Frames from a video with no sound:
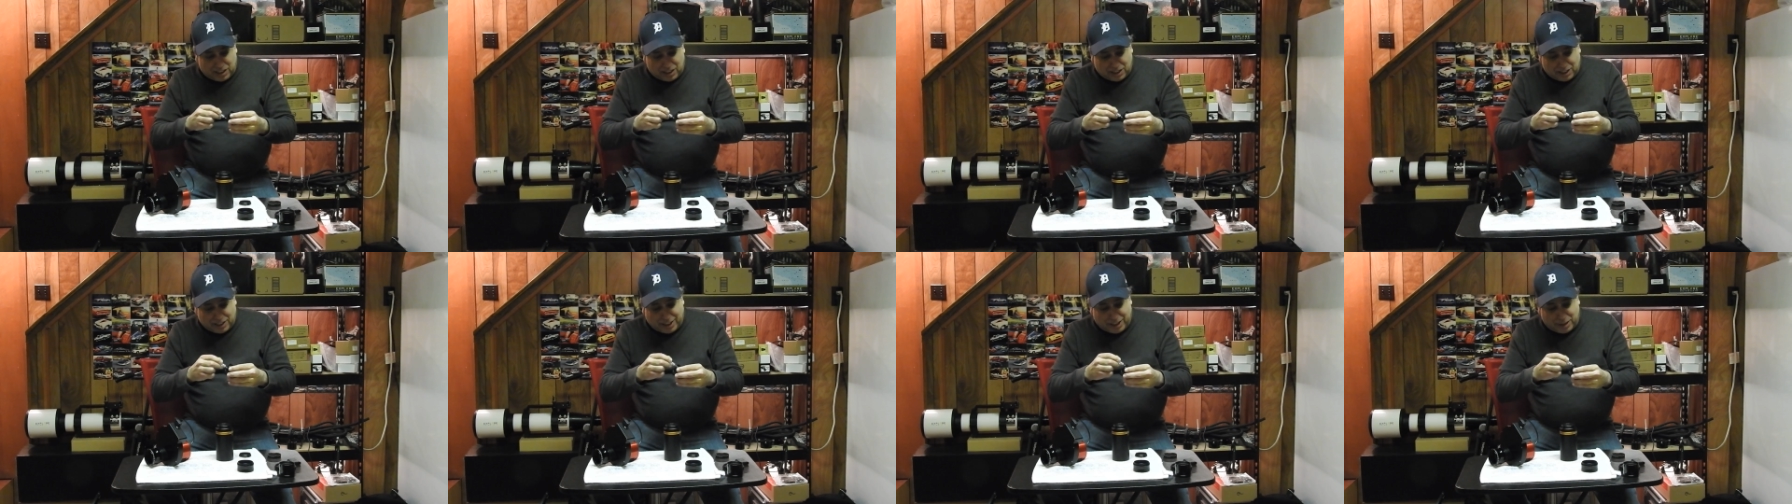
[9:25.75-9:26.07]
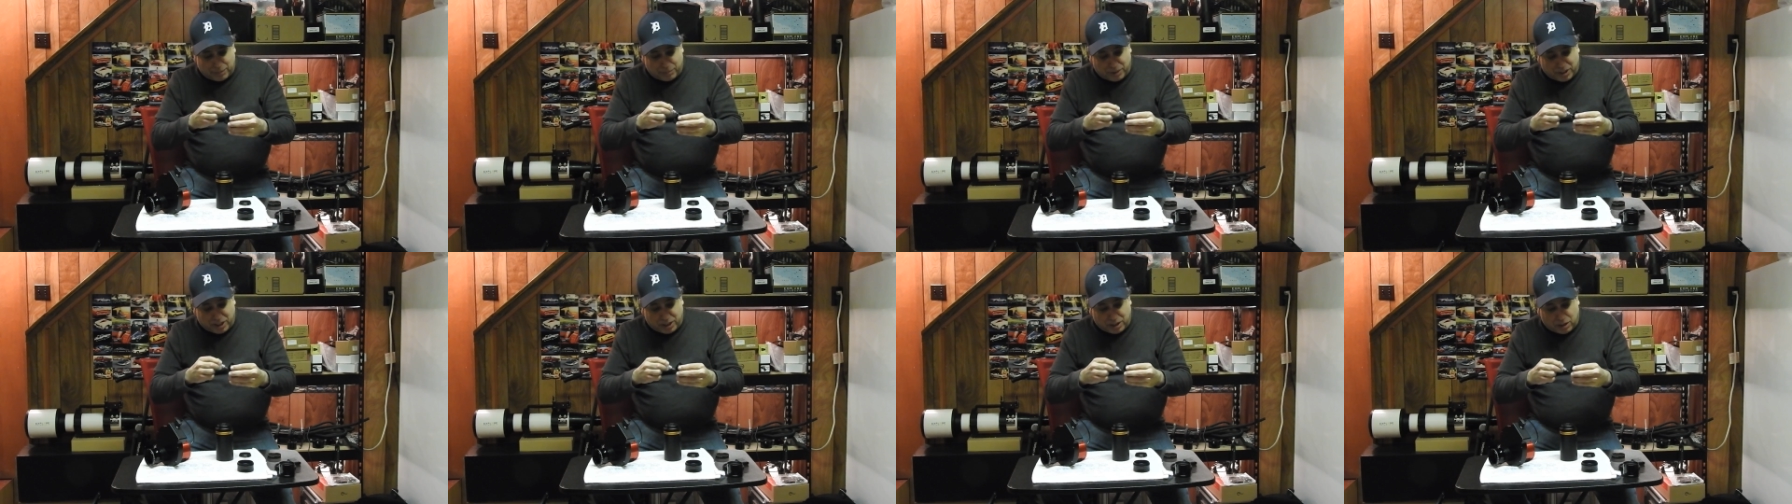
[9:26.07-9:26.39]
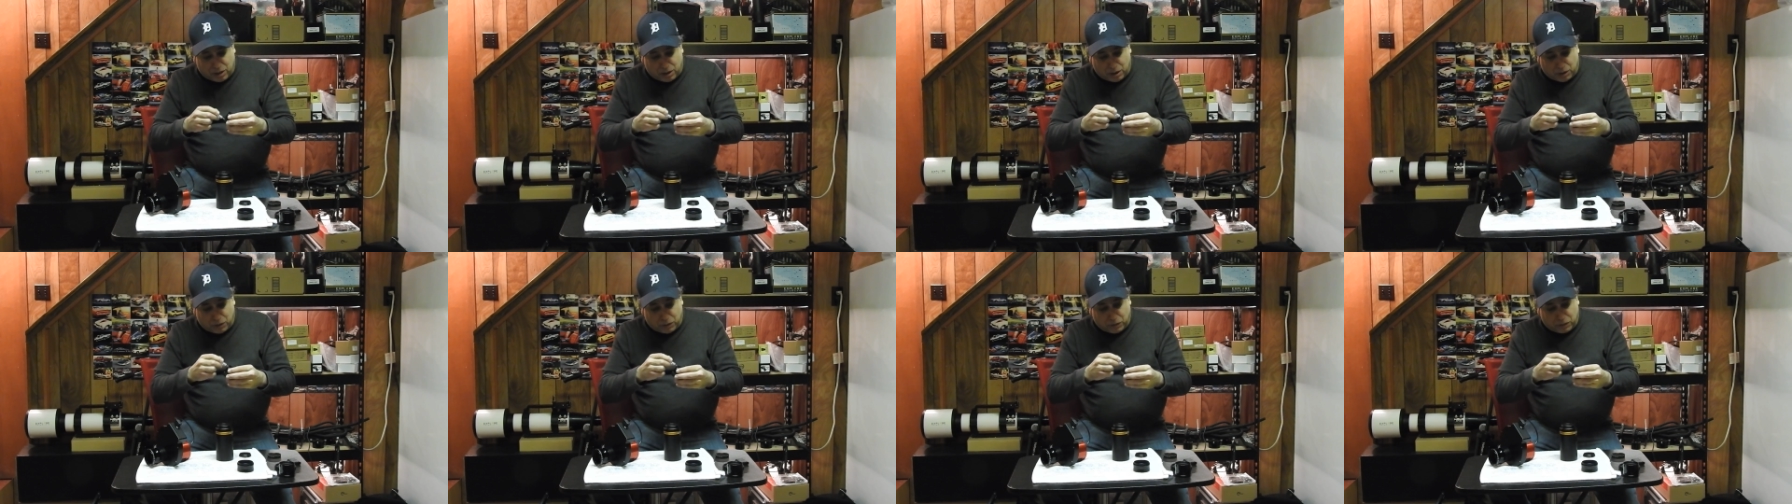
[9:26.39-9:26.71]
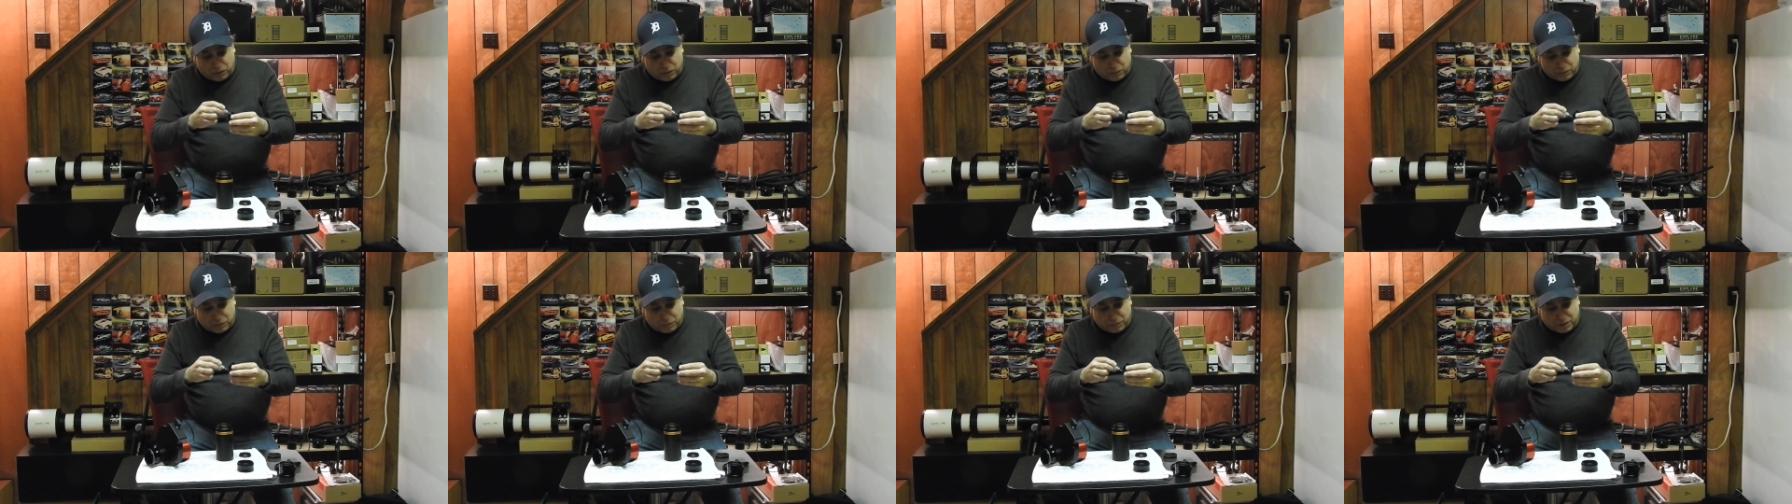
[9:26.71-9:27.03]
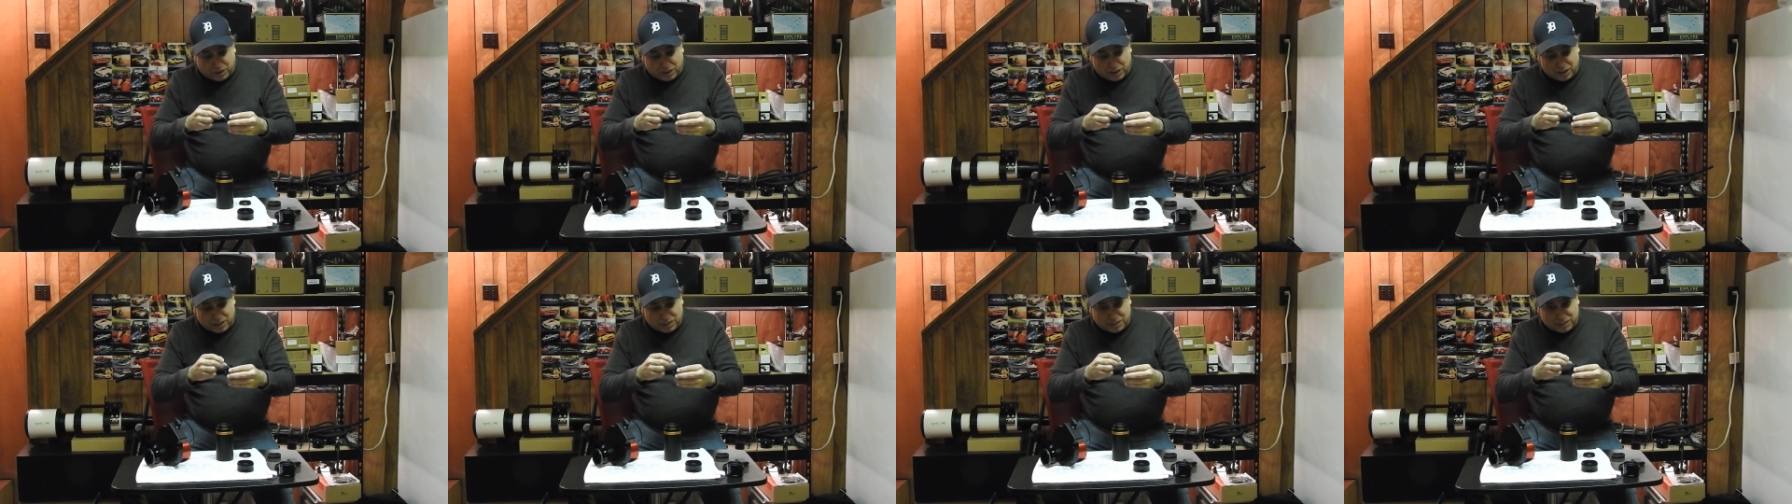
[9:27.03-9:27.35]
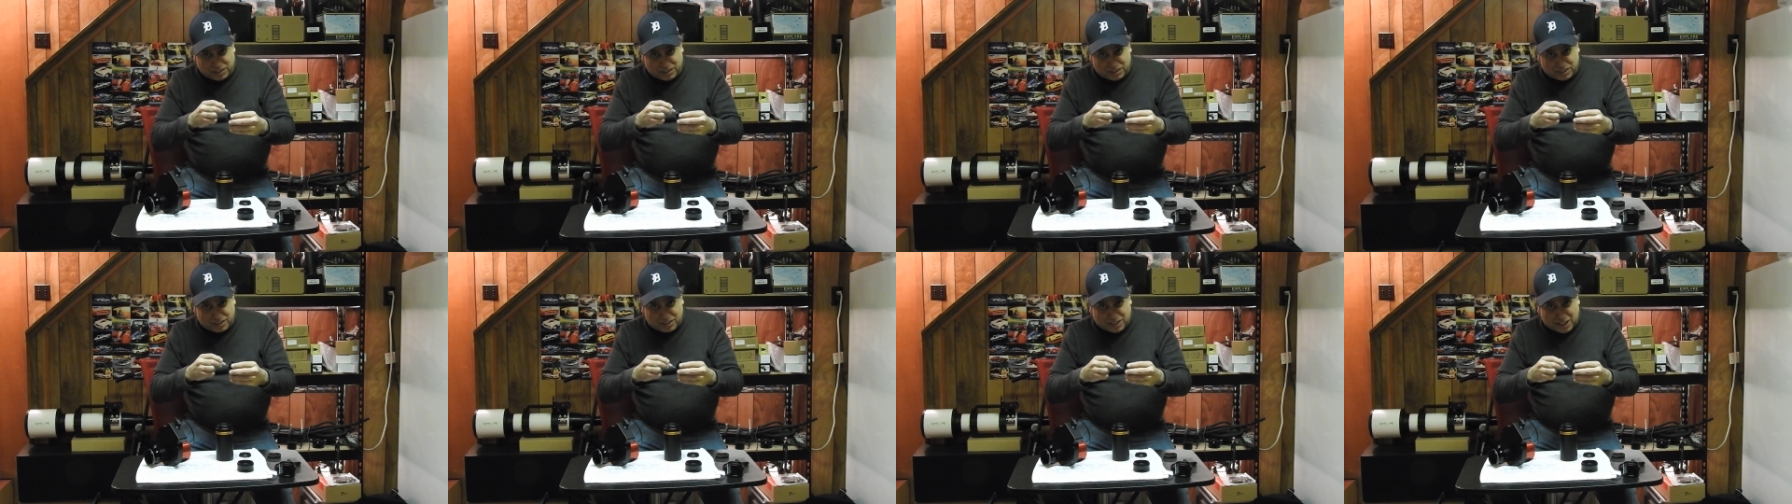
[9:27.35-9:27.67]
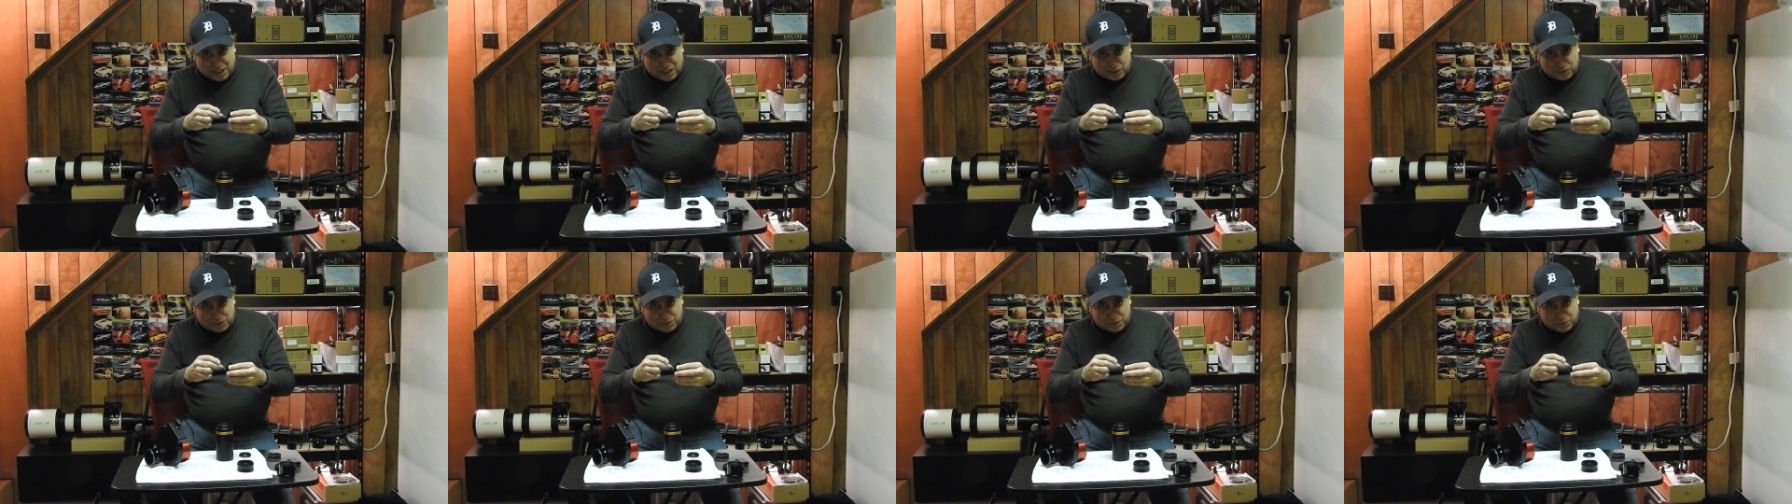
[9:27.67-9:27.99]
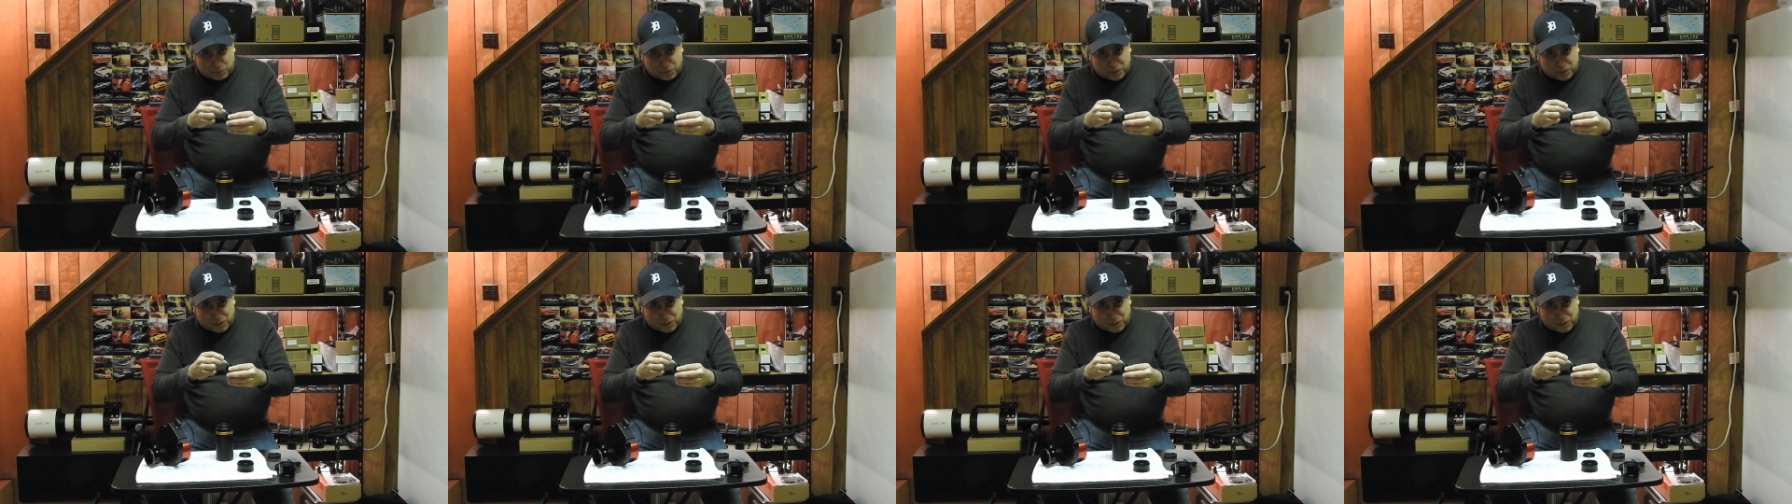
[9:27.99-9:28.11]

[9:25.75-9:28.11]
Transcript: let me know, because this sounds